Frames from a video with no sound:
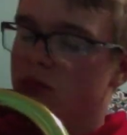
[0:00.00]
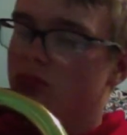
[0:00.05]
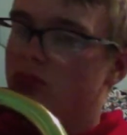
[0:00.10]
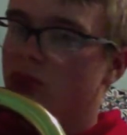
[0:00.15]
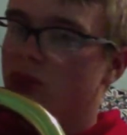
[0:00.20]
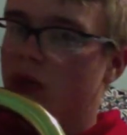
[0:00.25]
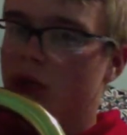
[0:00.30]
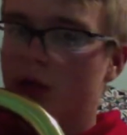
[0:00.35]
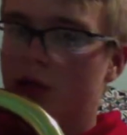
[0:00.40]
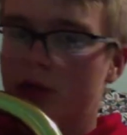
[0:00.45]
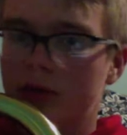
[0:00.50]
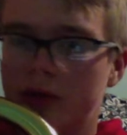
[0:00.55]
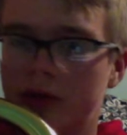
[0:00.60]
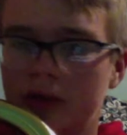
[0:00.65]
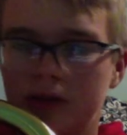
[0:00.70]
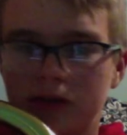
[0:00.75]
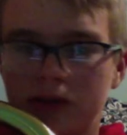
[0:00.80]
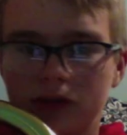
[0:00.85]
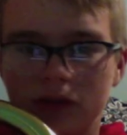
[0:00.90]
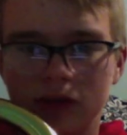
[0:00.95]

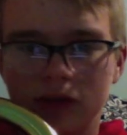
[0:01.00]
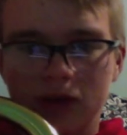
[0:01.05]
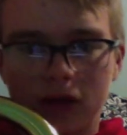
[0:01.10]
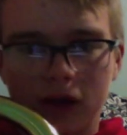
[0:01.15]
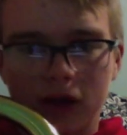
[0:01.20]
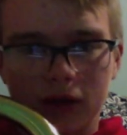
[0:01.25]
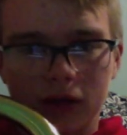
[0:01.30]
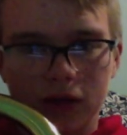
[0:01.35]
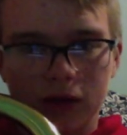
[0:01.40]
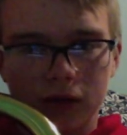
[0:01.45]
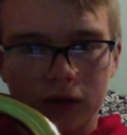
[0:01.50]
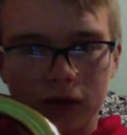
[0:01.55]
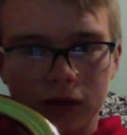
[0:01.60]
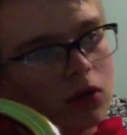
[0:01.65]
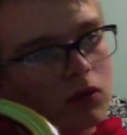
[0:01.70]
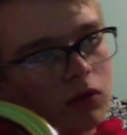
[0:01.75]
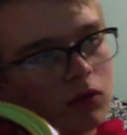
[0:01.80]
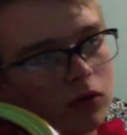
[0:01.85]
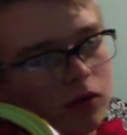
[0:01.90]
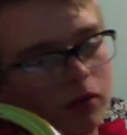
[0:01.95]
melodious to technical,
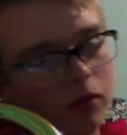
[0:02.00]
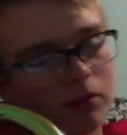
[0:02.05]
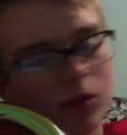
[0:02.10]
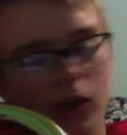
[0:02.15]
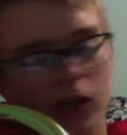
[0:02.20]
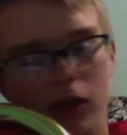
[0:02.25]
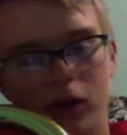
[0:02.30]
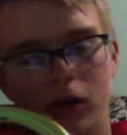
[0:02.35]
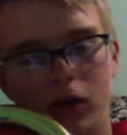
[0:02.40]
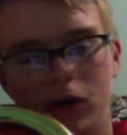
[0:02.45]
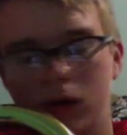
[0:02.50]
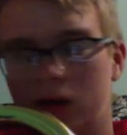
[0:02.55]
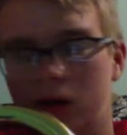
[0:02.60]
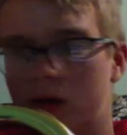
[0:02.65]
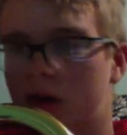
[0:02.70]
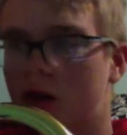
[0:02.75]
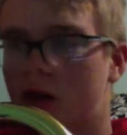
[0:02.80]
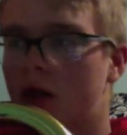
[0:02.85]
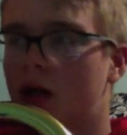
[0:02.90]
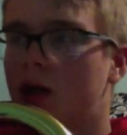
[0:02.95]
with the mere
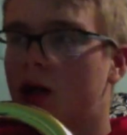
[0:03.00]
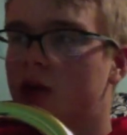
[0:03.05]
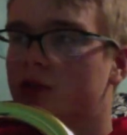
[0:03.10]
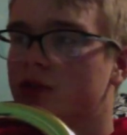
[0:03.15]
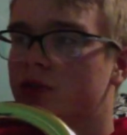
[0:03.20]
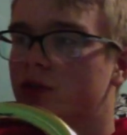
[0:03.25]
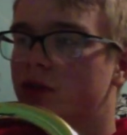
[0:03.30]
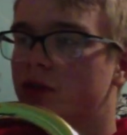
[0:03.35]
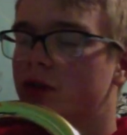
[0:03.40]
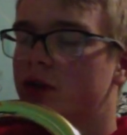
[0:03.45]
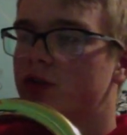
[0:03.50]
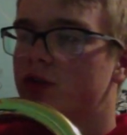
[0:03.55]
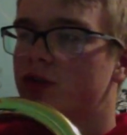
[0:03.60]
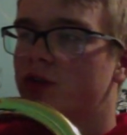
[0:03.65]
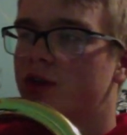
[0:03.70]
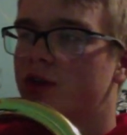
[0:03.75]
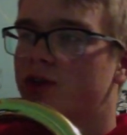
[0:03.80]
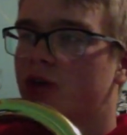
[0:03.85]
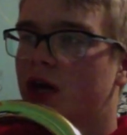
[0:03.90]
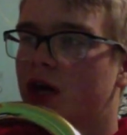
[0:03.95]
alteration
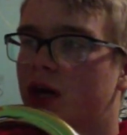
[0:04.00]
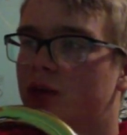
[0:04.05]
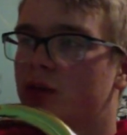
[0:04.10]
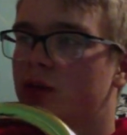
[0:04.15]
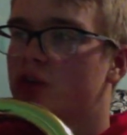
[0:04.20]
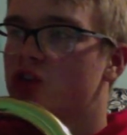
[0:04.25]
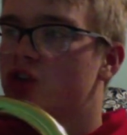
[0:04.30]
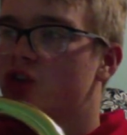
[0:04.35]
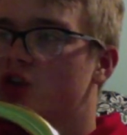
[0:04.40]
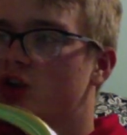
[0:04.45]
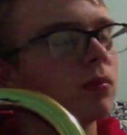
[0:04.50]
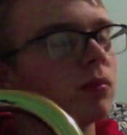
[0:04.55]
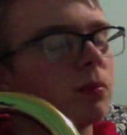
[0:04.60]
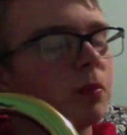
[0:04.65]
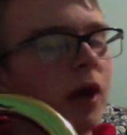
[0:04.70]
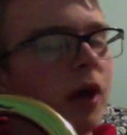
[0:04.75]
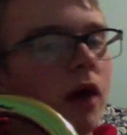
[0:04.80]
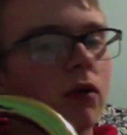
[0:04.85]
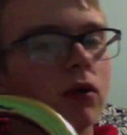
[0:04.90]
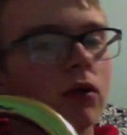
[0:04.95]
of embouchure,
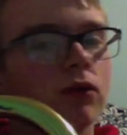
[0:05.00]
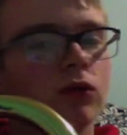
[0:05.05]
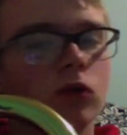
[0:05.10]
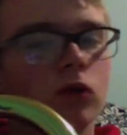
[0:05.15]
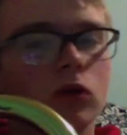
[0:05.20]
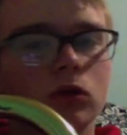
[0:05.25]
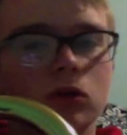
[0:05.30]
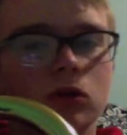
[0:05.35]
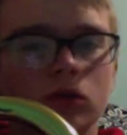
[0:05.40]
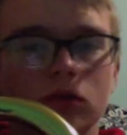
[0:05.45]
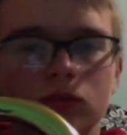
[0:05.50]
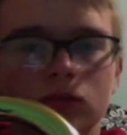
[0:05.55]
powerful